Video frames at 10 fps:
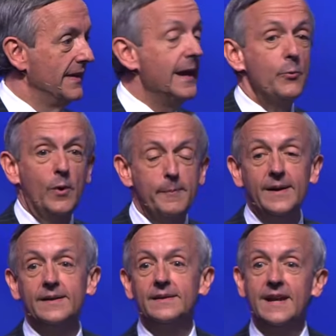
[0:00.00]
then he would have
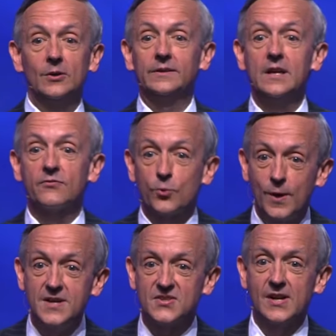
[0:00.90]
been guilty of
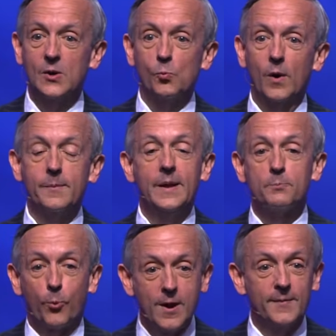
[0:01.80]
treason and would have
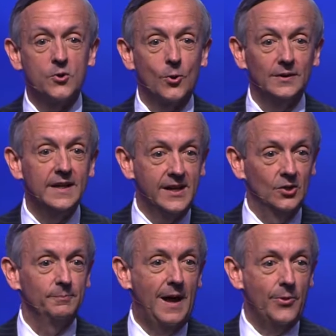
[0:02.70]
been prematurely
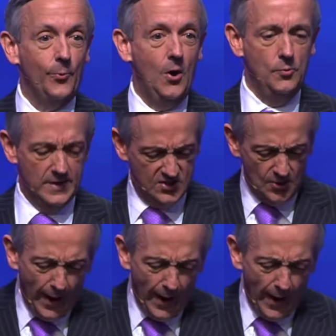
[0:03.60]
killed by the Romans.